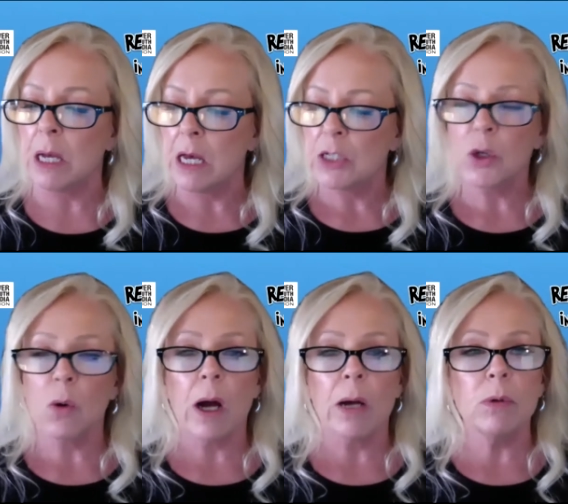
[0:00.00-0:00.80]
so
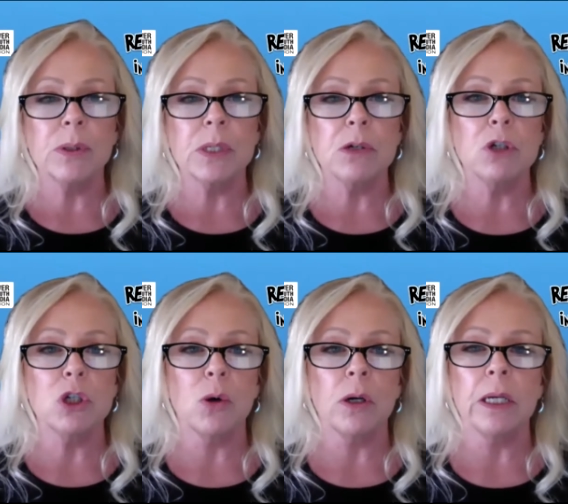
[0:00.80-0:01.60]
I will see you
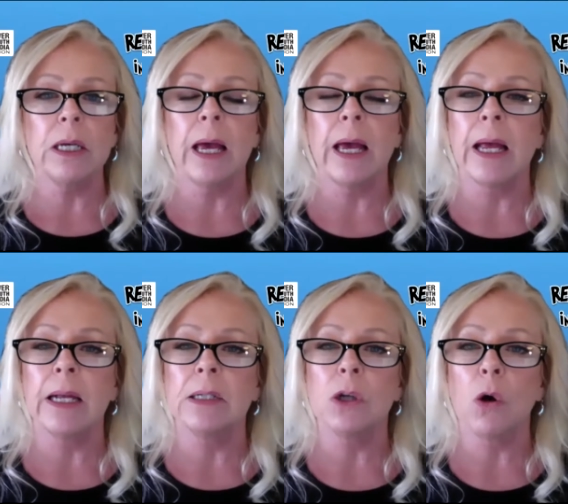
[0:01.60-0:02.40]
shortly.
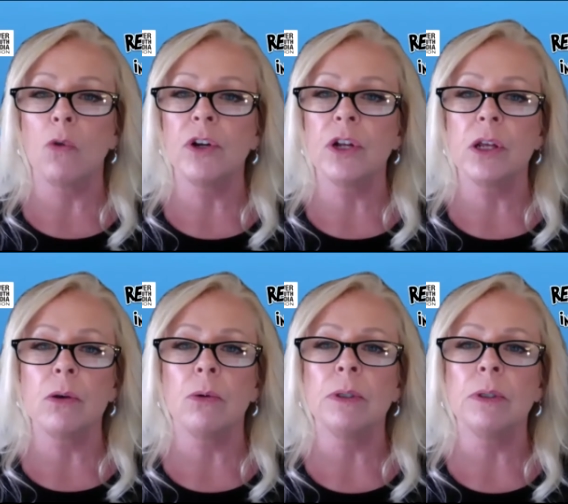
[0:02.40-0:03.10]
And over to you.